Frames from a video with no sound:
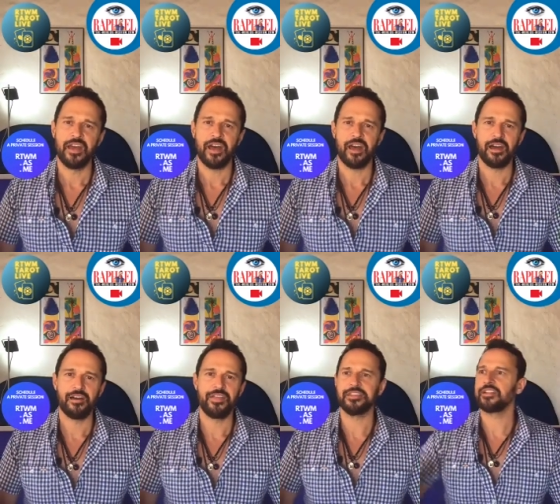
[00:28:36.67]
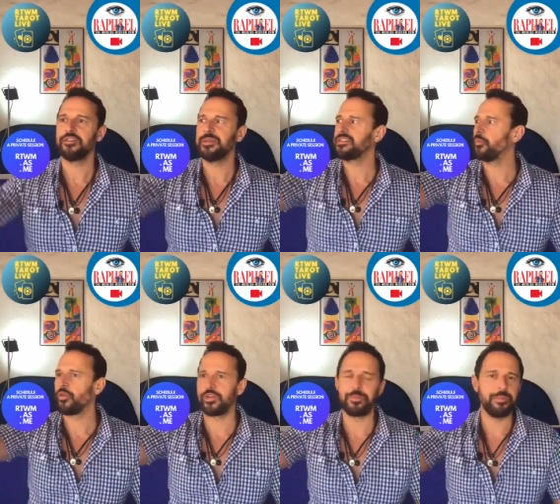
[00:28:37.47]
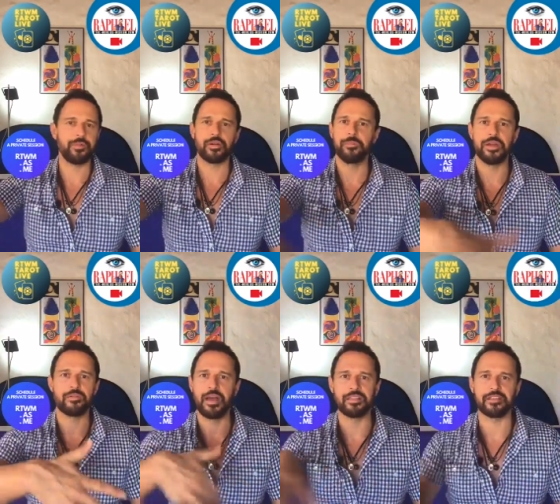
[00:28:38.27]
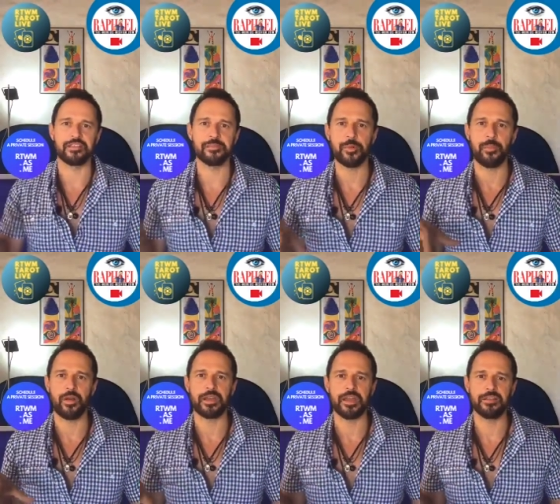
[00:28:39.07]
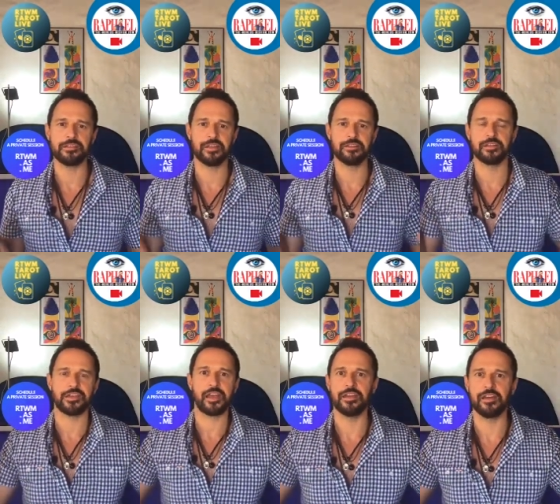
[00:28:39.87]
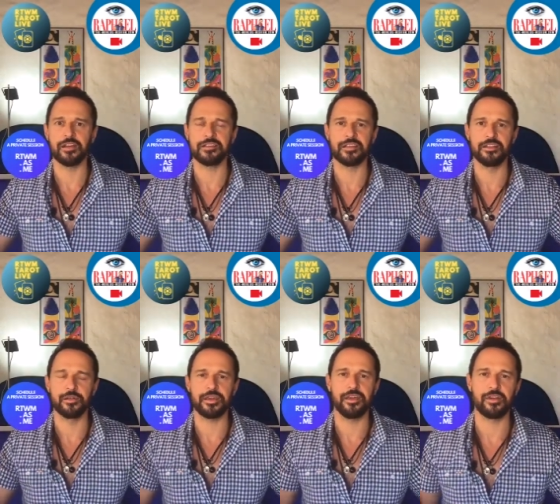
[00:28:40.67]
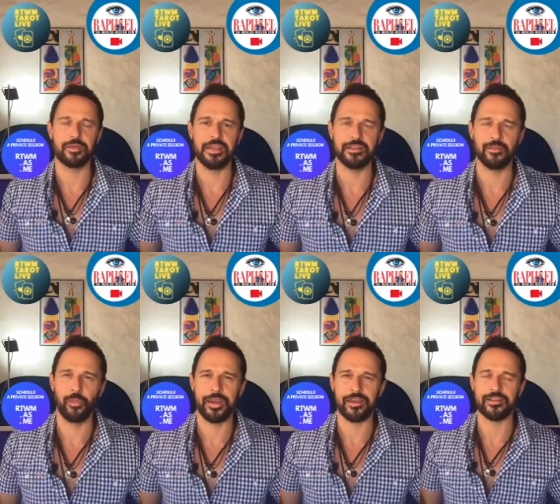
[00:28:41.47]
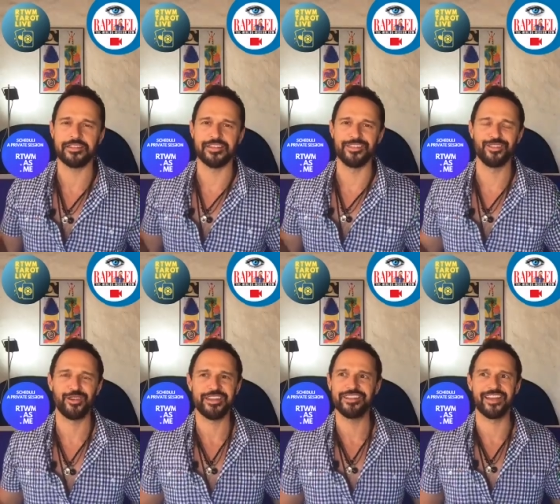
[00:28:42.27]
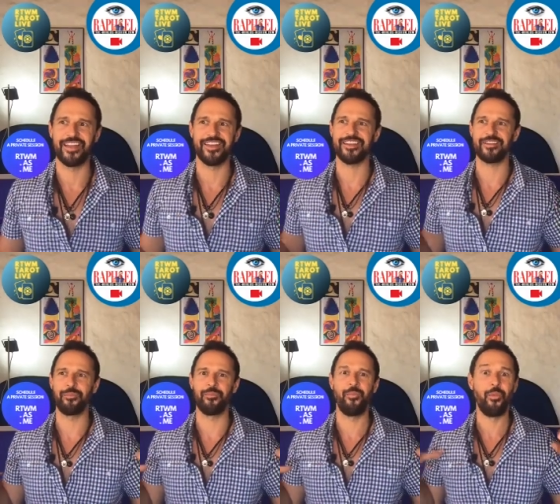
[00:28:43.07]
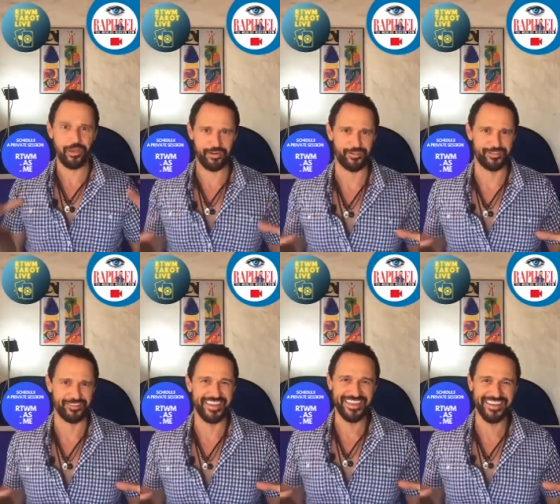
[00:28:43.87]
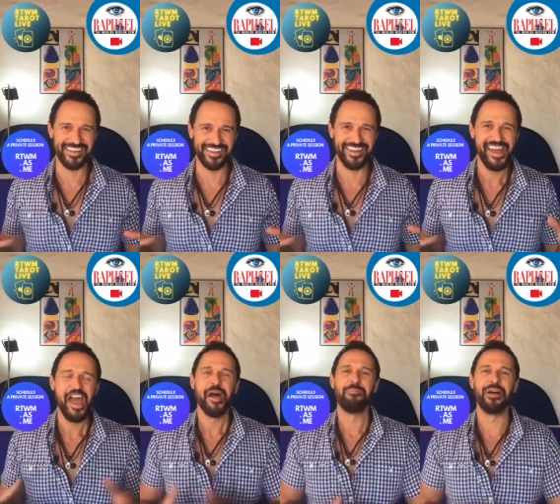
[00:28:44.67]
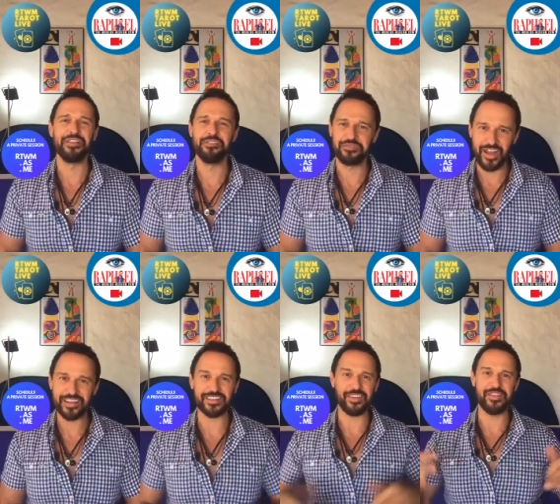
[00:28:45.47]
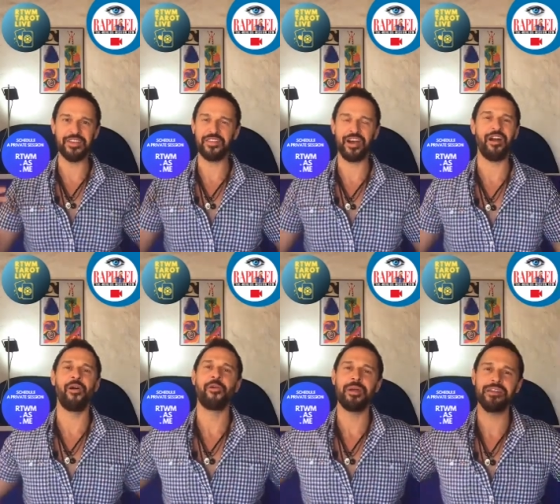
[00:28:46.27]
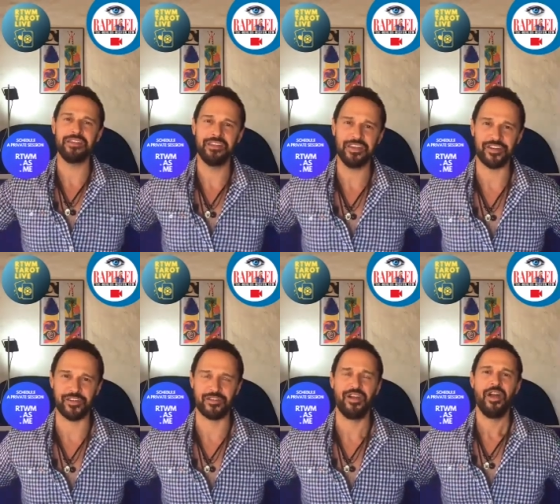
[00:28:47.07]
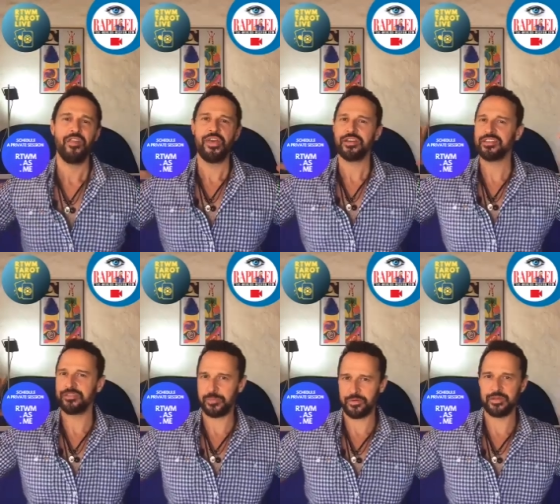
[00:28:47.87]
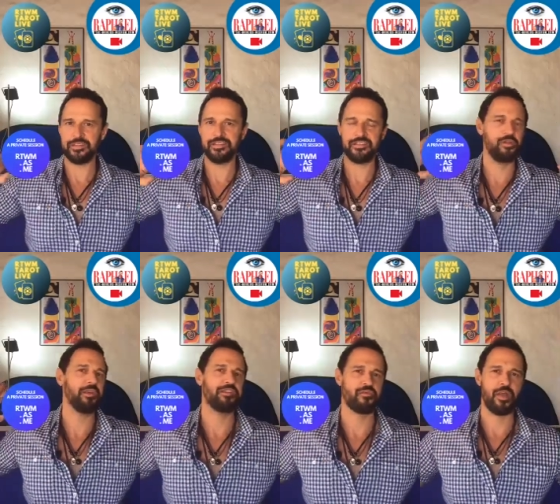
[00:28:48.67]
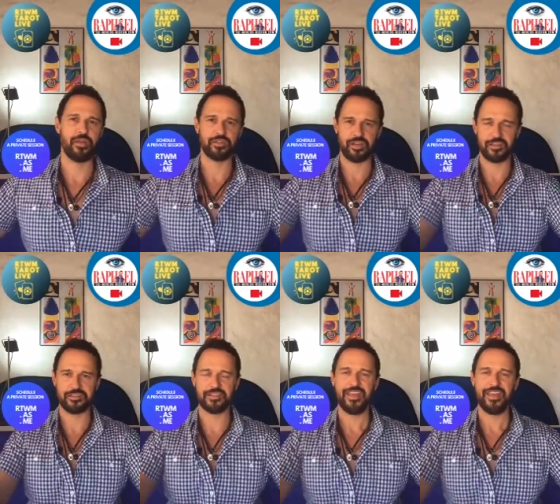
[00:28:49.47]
there's going to be some weird people coming around at the supermarket and attacking us and looking green and weird and looking like weird. But in fact, I think they're already here. Their spirit is always around us,